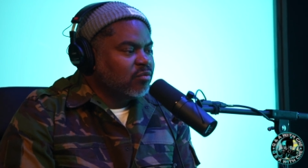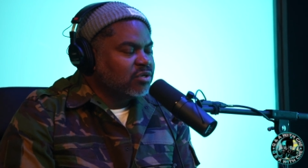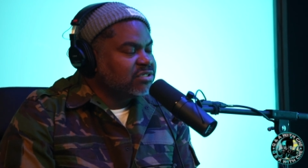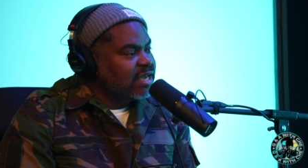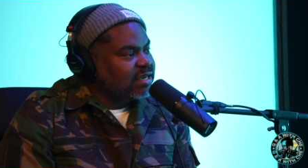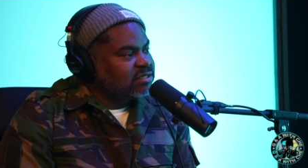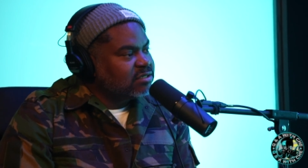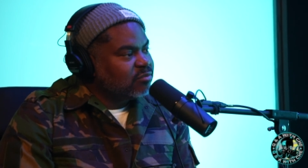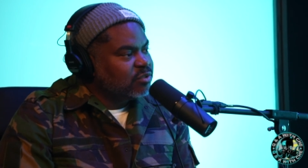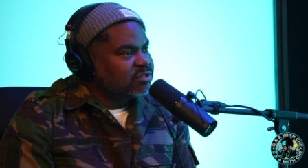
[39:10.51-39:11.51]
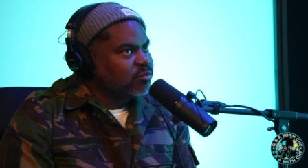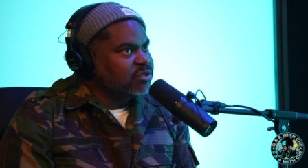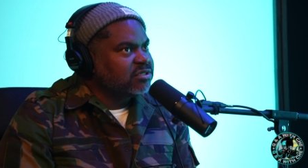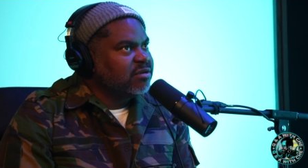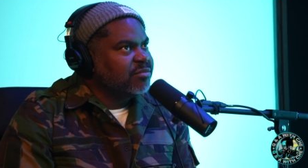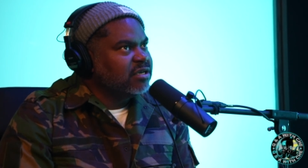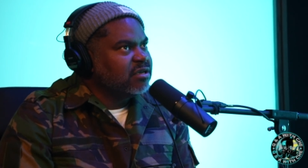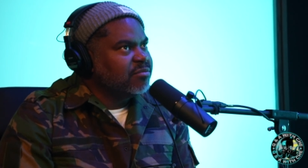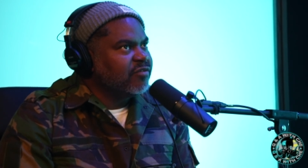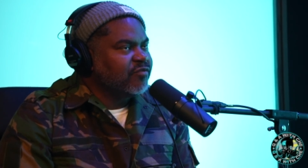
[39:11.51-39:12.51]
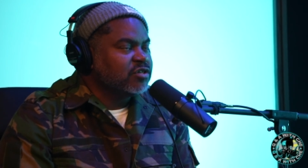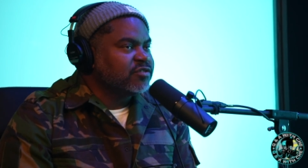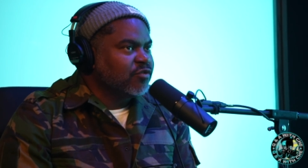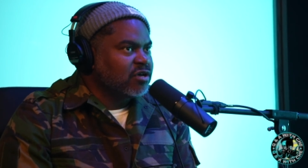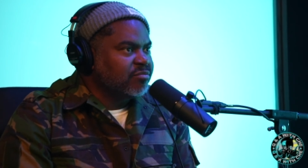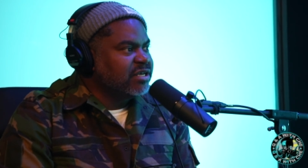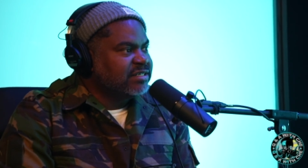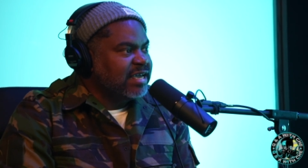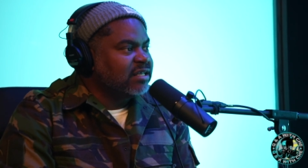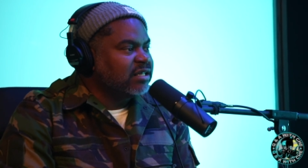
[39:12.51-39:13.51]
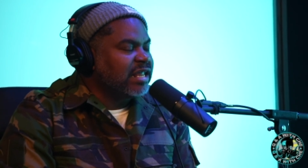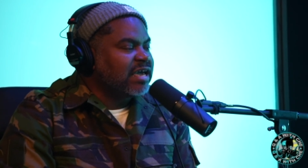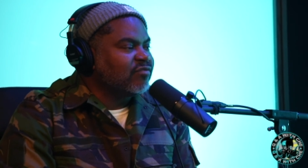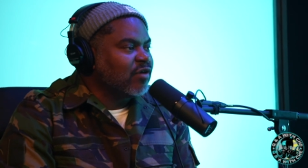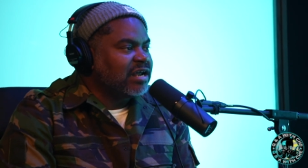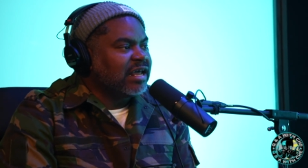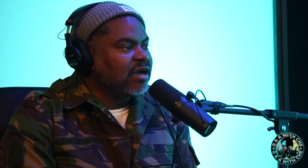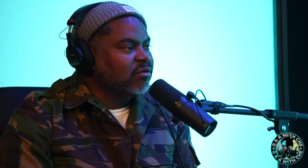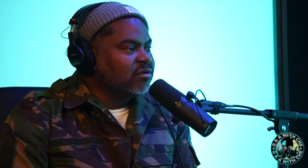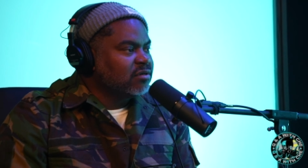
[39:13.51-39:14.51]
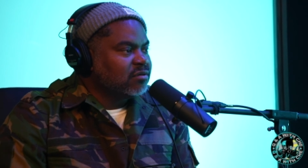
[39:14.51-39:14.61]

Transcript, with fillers: What's next? What's what's give me give me first of all give me a day in the life right now.